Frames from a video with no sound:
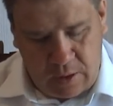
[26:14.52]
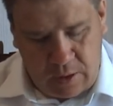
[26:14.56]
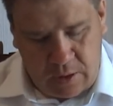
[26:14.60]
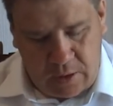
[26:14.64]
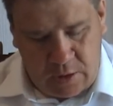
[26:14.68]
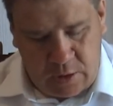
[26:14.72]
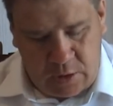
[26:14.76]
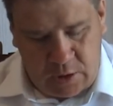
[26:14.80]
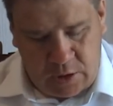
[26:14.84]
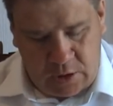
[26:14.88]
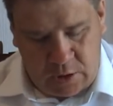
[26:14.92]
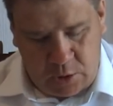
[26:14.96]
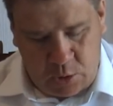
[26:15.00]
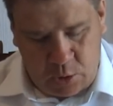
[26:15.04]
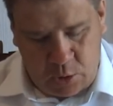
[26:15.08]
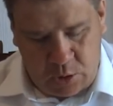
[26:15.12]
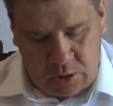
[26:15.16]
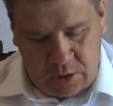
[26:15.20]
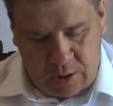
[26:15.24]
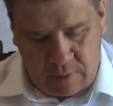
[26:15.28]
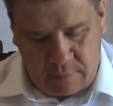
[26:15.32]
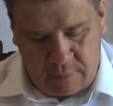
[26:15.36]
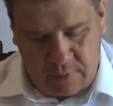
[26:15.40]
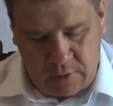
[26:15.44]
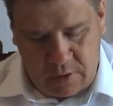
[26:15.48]

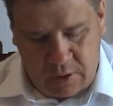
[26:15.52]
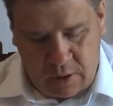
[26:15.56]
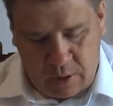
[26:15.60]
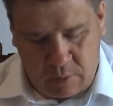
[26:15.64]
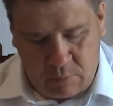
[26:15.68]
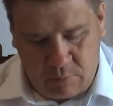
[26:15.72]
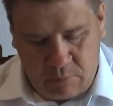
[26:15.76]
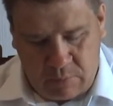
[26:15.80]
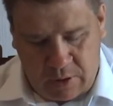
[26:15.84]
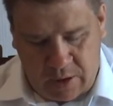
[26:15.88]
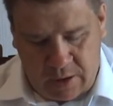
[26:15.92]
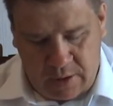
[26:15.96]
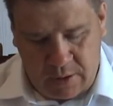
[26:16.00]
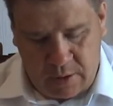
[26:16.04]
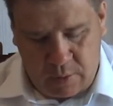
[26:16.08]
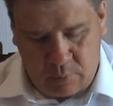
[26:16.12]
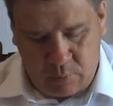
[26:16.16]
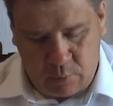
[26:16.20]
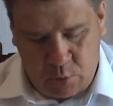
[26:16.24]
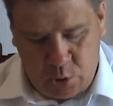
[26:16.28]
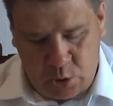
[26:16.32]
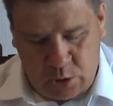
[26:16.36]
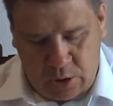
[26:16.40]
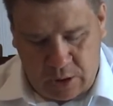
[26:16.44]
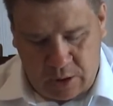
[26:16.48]
627 Ban
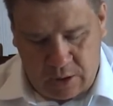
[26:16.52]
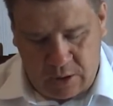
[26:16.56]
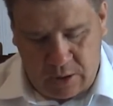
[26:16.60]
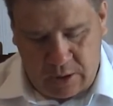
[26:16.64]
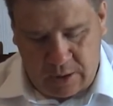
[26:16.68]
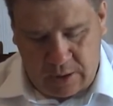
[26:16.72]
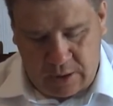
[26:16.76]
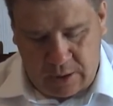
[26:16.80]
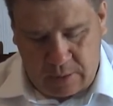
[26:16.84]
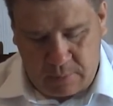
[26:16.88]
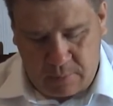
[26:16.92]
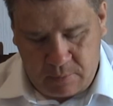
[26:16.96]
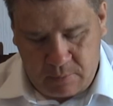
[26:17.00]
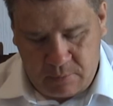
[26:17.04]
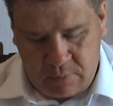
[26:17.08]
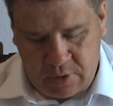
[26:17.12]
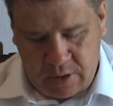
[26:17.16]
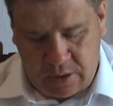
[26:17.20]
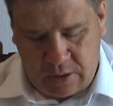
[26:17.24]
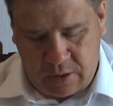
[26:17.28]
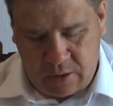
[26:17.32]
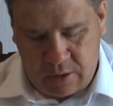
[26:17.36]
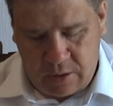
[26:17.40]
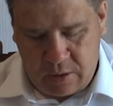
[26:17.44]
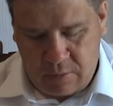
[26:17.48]
Mustal
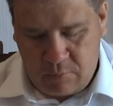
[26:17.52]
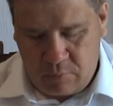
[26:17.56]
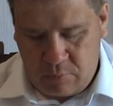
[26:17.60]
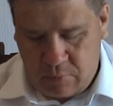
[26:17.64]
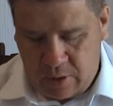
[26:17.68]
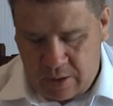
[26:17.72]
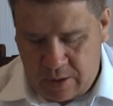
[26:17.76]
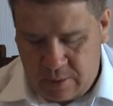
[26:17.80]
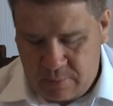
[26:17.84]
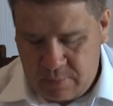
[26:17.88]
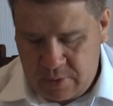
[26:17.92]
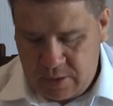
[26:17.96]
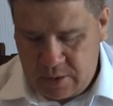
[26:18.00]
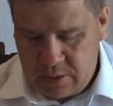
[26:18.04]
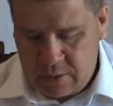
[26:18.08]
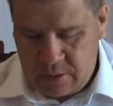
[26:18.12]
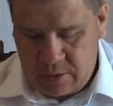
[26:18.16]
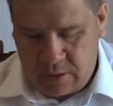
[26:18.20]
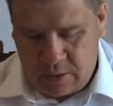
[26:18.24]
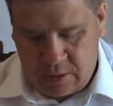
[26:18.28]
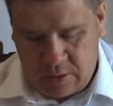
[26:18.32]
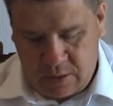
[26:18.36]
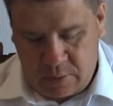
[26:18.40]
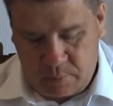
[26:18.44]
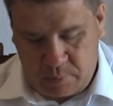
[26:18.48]
Mika Muhammad
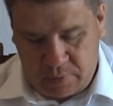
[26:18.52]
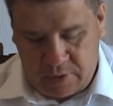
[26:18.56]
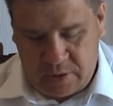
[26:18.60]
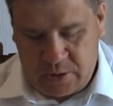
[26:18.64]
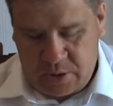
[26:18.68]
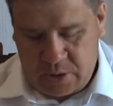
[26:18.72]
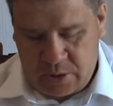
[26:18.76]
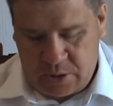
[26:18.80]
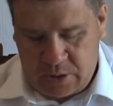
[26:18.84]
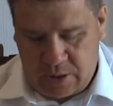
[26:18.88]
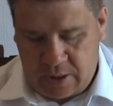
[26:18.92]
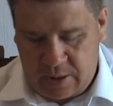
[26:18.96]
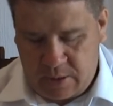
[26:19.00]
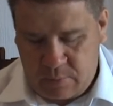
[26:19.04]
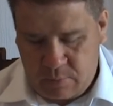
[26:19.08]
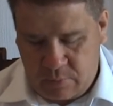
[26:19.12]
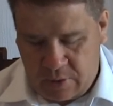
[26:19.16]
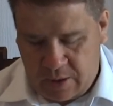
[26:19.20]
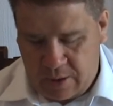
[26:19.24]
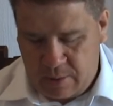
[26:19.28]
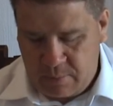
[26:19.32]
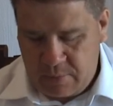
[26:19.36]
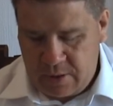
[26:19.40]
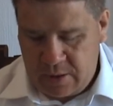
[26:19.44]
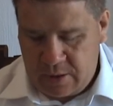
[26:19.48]
uh, place attacked
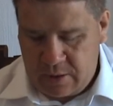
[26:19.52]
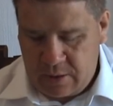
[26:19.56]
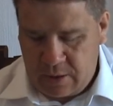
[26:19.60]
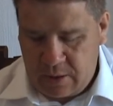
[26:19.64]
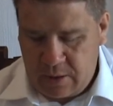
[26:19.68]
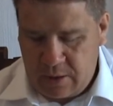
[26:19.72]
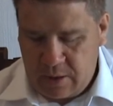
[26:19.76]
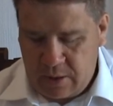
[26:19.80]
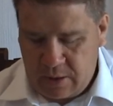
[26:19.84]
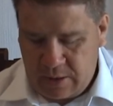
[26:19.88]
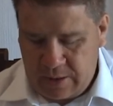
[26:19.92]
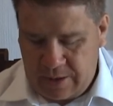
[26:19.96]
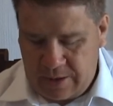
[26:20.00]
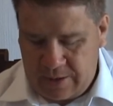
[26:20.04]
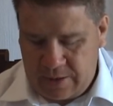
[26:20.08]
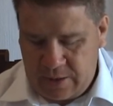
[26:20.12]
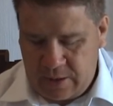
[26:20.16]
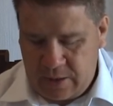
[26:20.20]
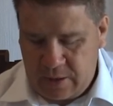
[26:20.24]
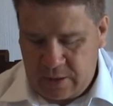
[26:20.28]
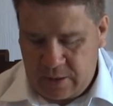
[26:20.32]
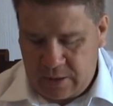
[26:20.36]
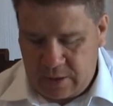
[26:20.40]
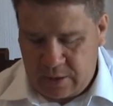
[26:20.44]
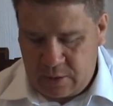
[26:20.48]
Muhammad led
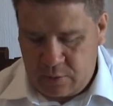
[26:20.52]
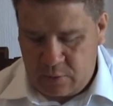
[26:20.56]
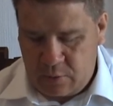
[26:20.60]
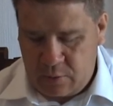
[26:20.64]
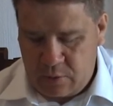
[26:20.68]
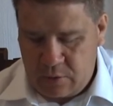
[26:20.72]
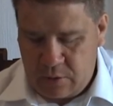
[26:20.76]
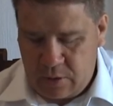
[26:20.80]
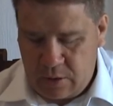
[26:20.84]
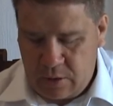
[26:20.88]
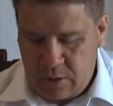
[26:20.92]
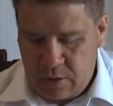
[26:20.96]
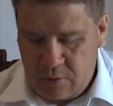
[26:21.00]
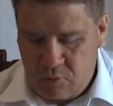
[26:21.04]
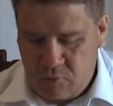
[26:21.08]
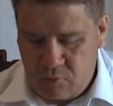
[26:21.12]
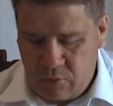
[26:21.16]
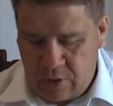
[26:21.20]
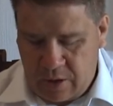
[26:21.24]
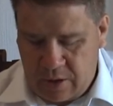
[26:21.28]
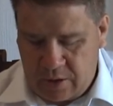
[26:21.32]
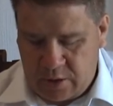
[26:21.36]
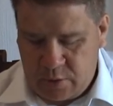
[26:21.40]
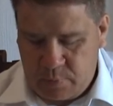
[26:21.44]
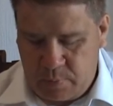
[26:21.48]
it killed
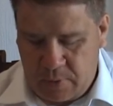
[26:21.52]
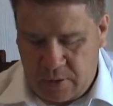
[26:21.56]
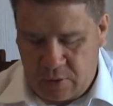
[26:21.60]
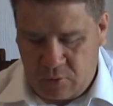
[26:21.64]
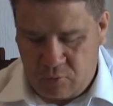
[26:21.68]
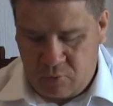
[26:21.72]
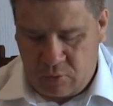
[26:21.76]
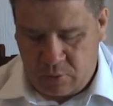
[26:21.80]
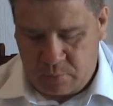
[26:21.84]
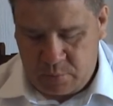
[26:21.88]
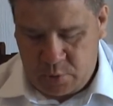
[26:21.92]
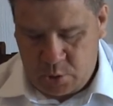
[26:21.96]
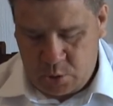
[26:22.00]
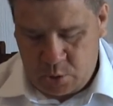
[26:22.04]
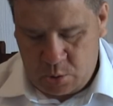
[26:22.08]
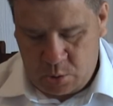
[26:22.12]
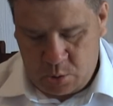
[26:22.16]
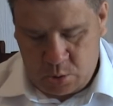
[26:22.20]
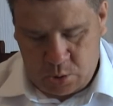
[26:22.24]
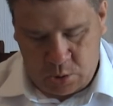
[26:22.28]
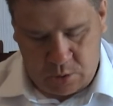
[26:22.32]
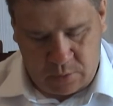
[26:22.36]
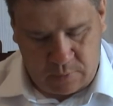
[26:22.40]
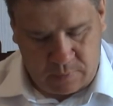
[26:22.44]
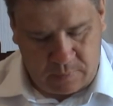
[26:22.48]
expelled robbed
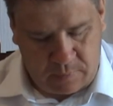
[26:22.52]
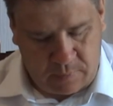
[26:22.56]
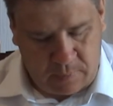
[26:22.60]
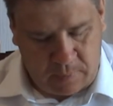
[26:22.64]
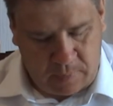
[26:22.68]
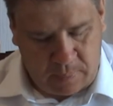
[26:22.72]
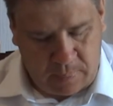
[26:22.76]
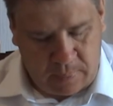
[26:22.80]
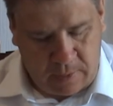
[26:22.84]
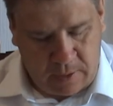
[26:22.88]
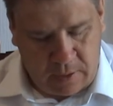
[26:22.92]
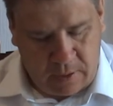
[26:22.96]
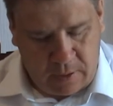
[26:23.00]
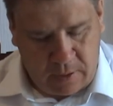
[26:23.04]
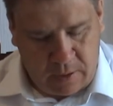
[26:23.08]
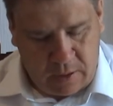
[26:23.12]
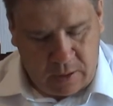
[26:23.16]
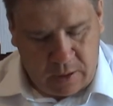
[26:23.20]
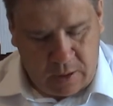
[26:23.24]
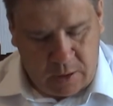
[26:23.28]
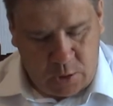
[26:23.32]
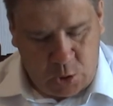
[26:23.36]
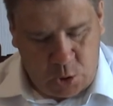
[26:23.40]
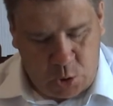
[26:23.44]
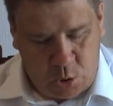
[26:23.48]
Jews.
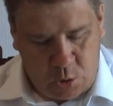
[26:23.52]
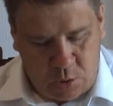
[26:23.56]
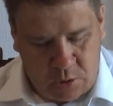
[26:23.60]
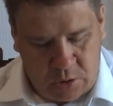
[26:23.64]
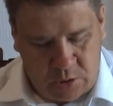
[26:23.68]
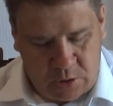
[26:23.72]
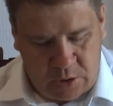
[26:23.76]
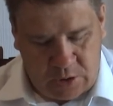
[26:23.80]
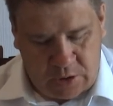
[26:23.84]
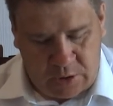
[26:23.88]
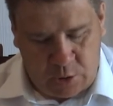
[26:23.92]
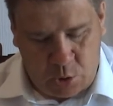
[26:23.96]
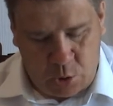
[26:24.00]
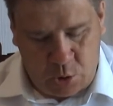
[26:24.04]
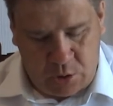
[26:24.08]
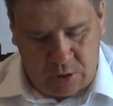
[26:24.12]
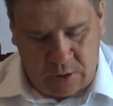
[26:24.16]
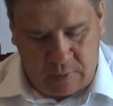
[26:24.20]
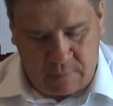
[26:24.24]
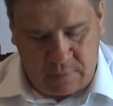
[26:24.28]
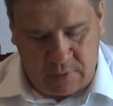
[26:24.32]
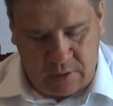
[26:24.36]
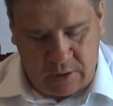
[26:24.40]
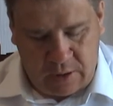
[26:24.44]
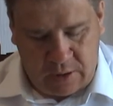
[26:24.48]

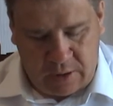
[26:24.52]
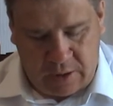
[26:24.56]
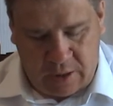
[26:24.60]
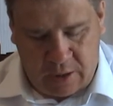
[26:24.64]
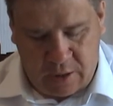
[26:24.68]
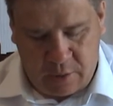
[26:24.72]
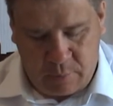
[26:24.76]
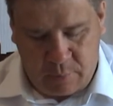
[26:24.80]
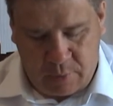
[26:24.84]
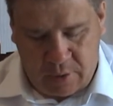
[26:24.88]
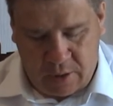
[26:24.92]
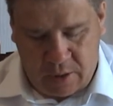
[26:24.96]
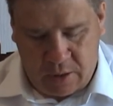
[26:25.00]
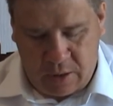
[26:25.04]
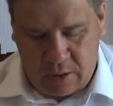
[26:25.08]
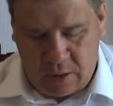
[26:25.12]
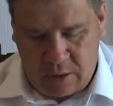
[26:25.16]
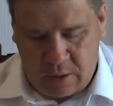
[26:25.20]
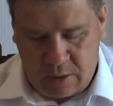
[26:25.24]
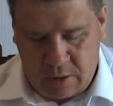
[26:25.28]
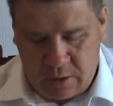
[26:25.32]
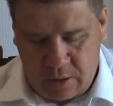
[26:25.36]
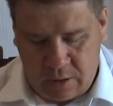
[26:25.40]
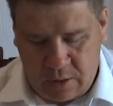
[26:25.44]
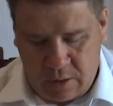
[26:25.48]
627
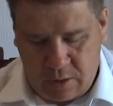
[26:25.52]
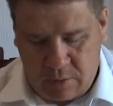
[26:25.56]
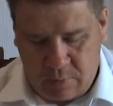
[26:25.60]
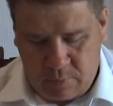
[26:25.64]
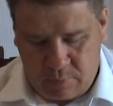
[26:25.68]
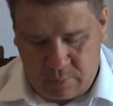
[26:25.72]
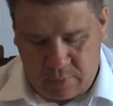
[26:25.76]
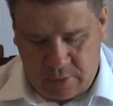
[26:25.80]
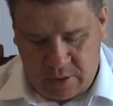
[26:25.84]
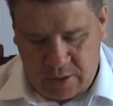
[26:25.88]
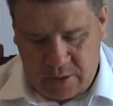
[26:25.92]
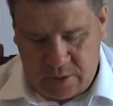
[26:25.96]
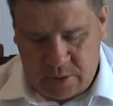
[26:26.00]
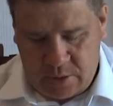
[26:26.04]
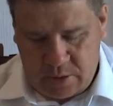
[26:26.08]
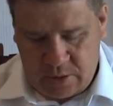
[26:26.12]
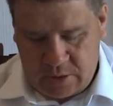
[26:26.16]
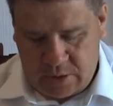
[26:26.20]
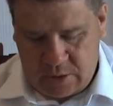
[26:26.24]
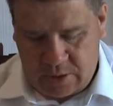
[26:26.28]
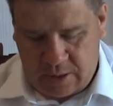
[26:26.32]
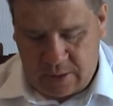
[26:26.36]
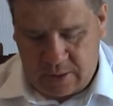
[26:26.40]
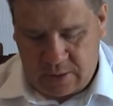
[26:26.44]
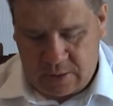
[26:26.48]
Khaybar place
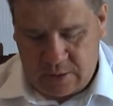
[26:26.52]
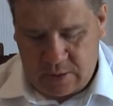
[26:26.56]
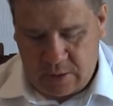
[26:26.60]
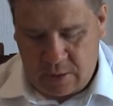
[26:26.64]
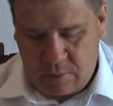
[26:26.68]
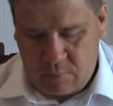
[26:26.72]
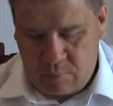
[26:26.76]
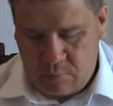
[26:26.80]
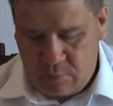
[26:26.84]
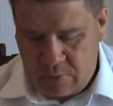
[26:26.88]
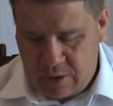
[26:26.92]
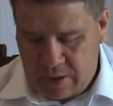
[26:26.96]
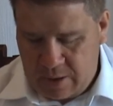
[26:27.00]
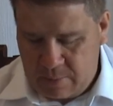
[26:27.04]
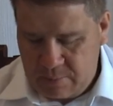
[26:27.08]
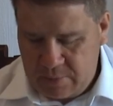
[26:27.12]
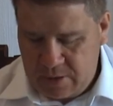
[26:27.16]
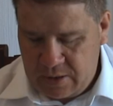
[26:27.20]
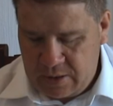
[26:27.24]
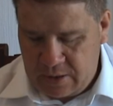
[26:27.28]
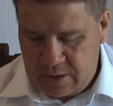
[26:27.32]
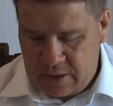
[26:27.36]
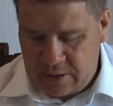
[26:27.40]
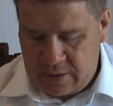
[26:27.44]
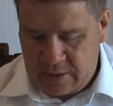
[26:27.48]
attacked
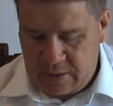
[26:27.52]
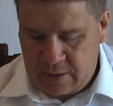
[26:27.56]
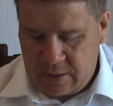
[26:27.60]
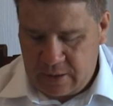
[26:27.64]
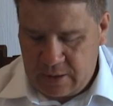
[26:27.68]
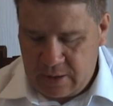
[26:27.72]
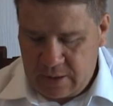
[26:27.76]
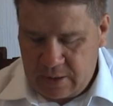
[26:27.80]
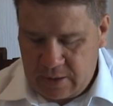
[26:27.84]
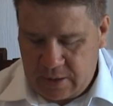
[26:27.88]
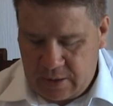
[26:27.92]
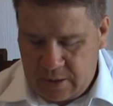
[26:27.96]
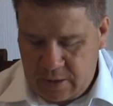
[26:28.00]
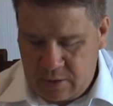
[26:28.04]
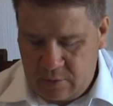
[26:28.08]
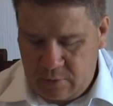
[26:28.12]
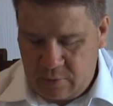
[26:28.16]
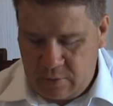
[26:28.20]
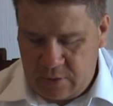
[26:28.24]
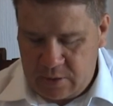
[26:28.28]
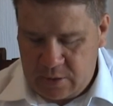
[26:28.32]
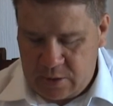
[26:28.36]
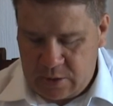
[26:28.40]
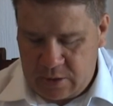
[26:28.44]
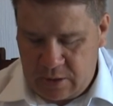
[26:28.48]
Muhammad led it
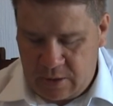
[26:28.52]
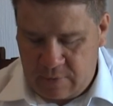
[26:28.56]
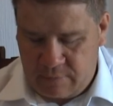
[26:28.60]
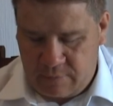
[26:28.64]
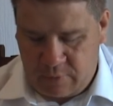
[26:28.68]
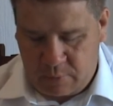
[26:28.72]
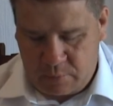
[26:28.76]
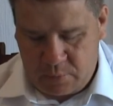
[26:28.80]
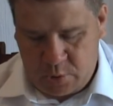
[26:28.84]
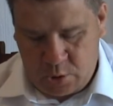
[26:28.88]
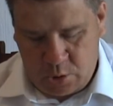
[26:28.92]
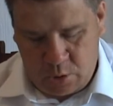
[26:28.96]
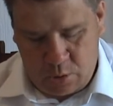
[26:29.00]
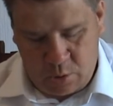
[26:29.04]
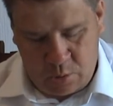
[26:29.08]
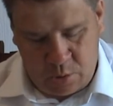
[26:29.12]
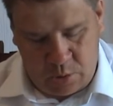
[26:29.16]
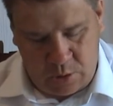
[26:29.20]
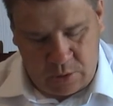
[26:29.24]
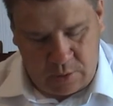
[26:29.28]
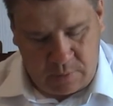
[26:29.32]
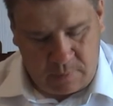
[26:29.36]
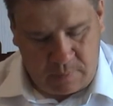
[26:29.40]
kill and slave rob Jews.